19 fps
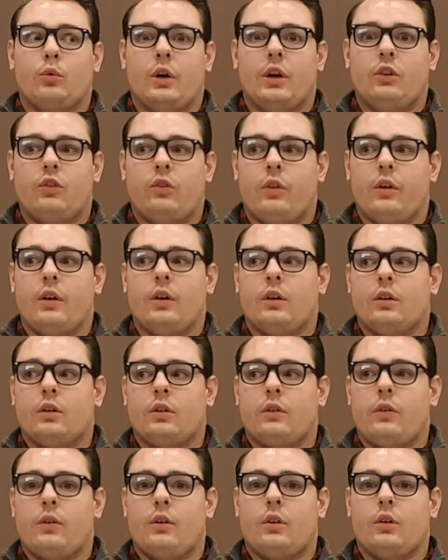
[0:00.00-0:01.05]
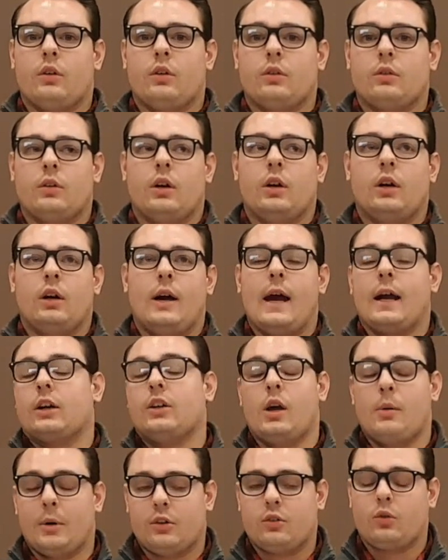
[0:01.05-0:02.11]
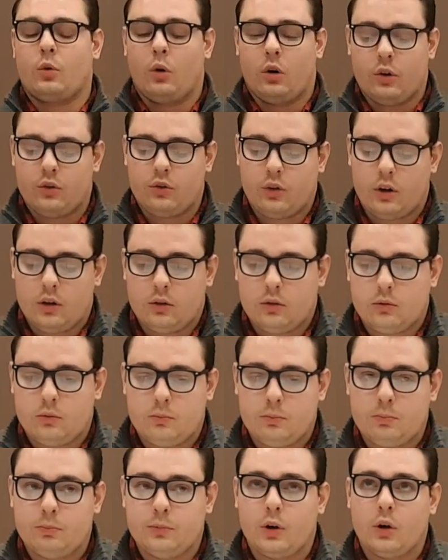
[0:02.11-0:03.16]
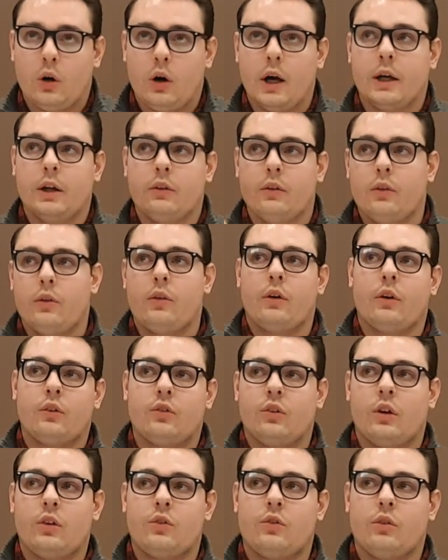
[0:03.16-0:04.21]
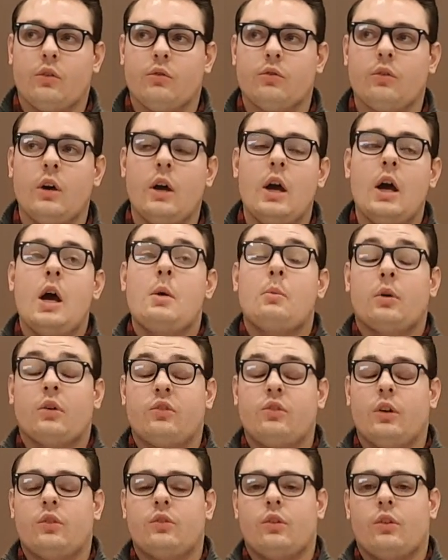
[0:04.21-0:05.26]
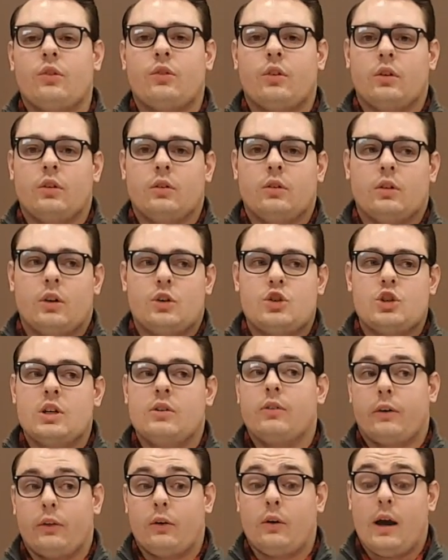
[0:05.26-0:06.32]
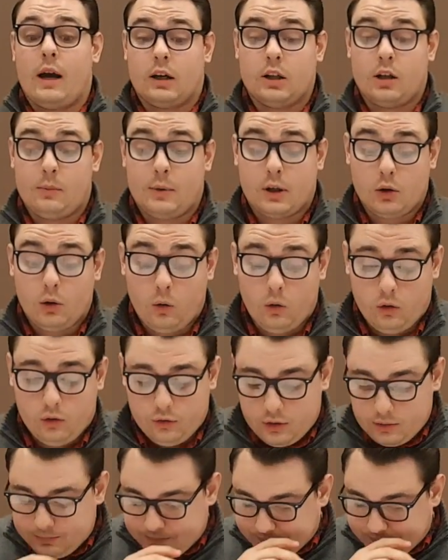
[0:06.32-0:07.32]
raise their academic scores and heighten their sense of persistence in achieving their academic goals.